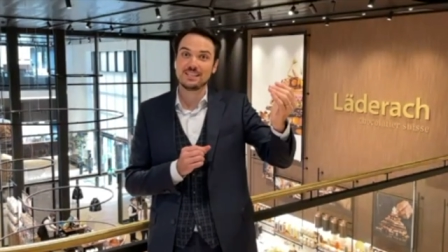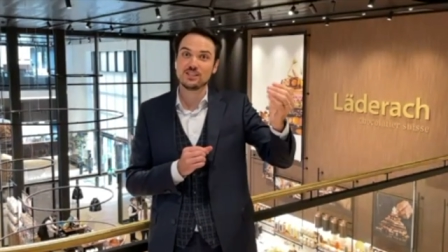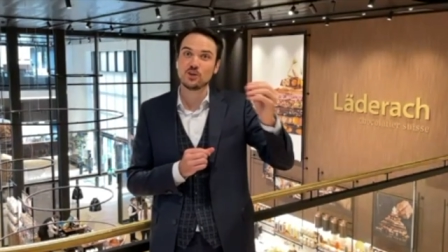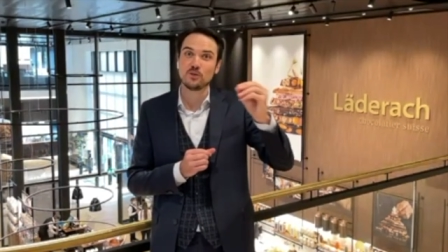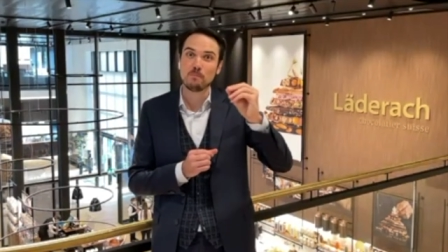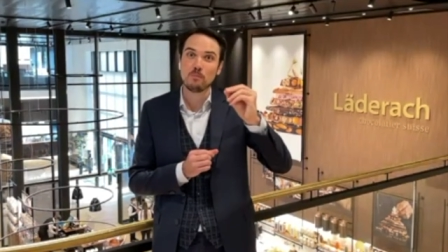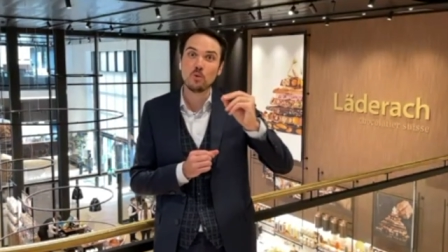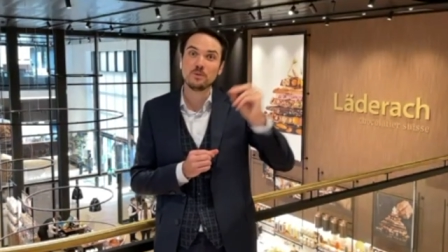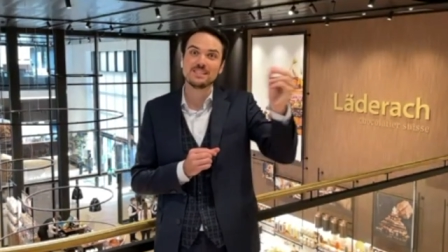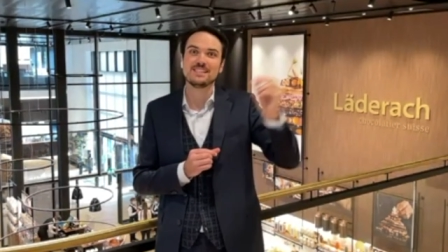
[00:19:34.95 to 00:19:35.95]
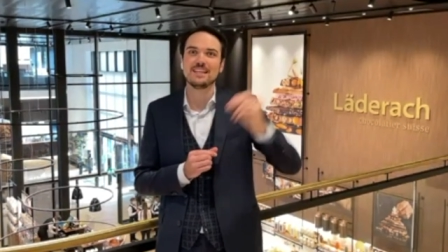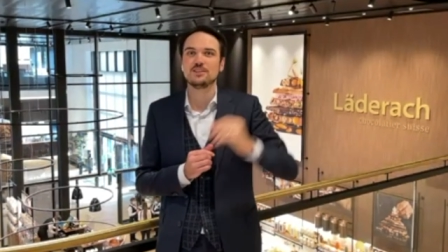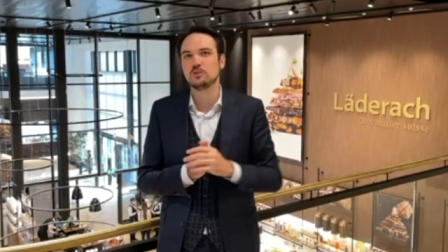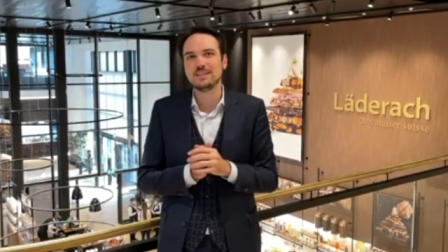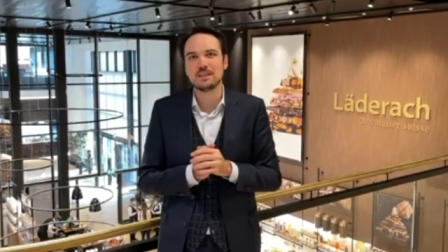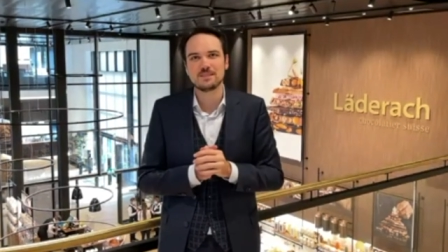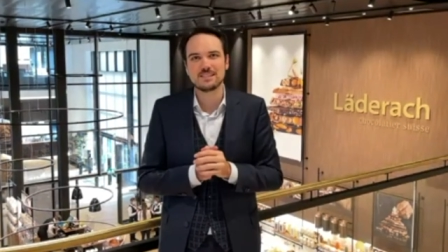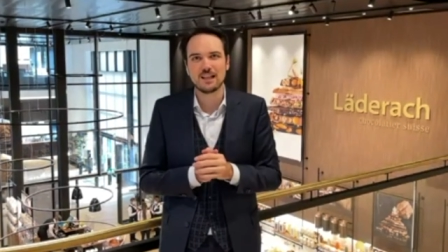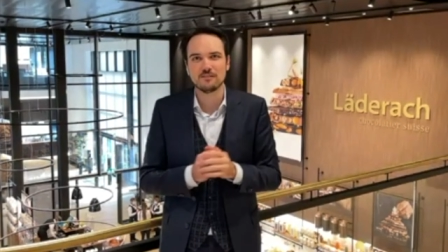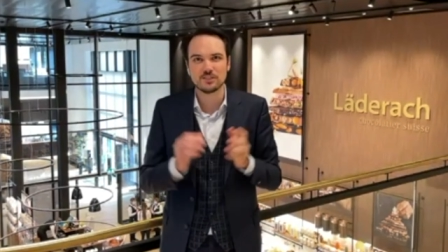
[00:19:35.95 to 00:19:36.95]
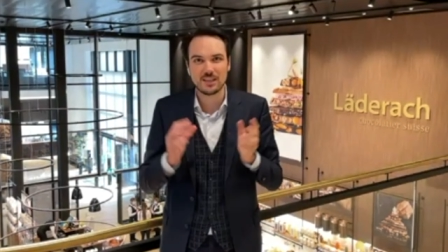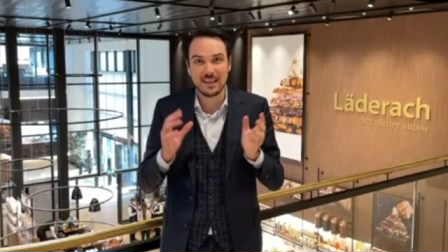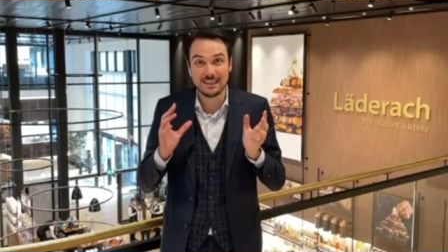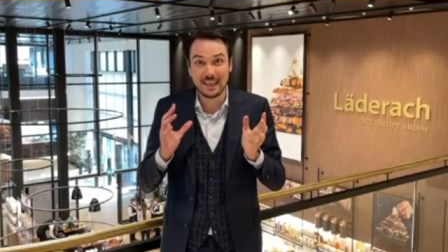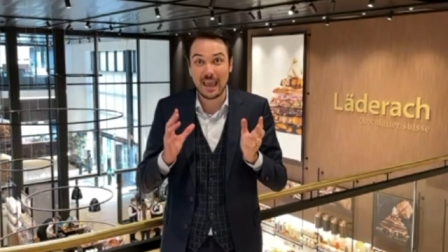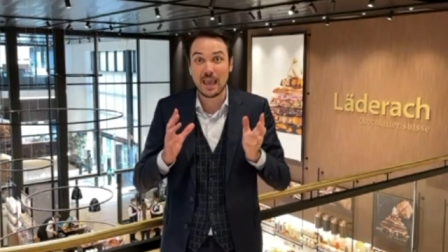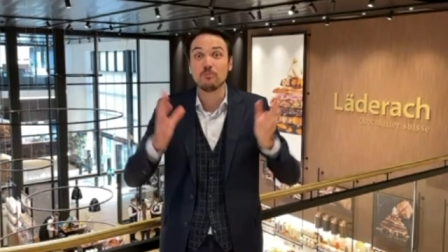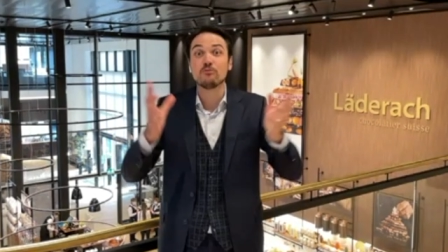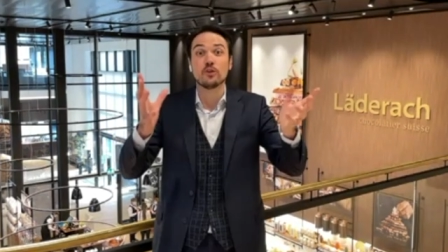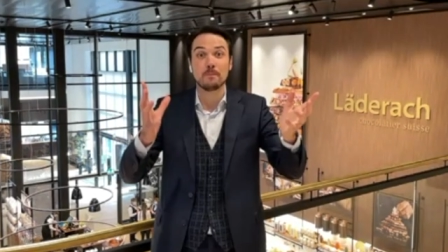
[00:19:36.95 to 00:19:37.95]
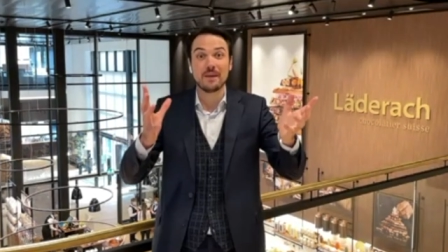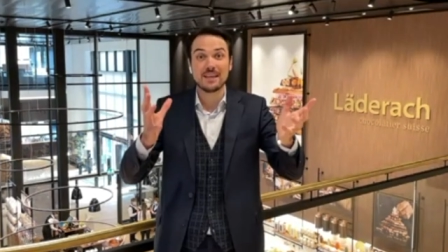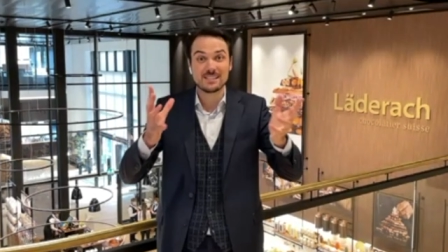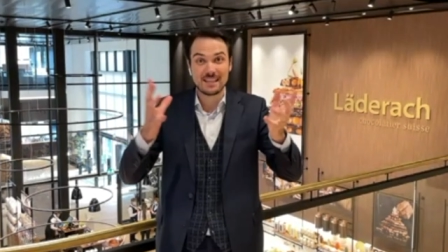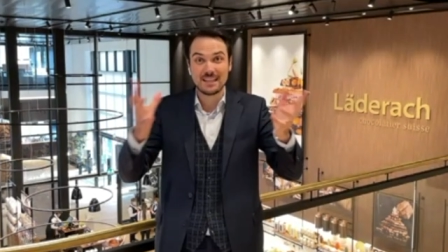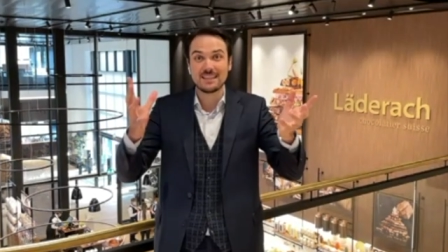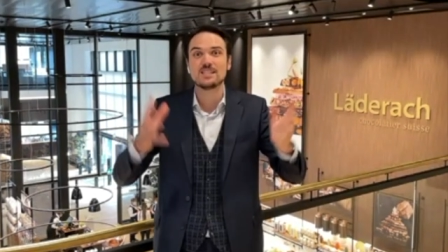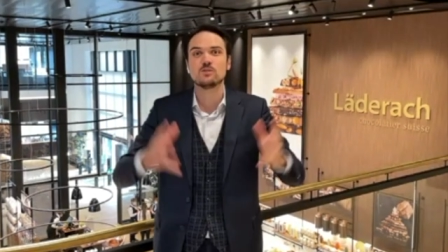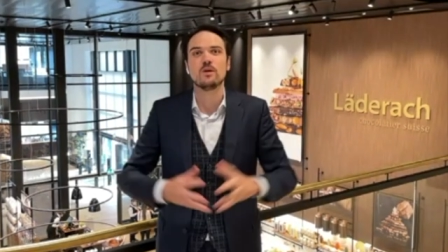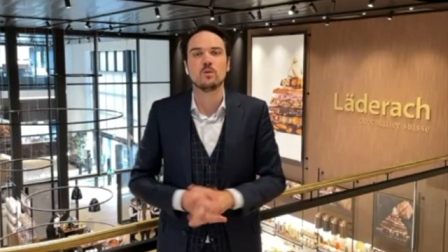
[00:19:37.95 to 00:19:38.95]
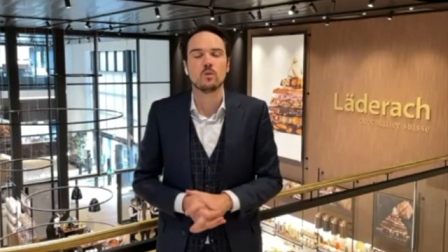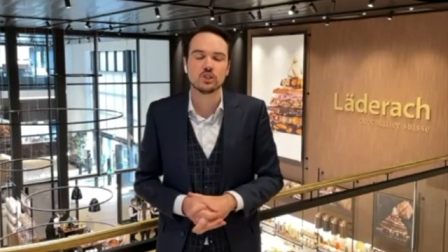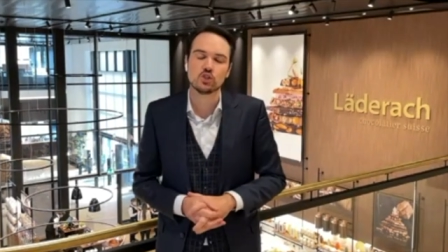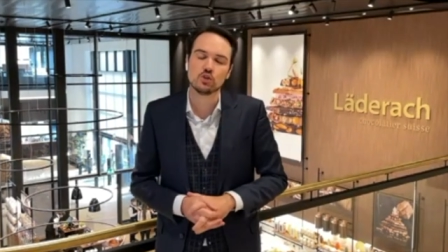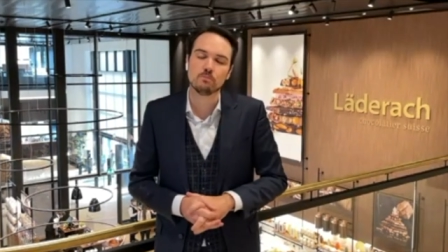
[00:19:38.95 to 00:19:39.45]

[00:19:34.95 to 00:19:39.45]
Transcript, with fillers: So the moments they treat themselves, they aim for the best, and that's where we want to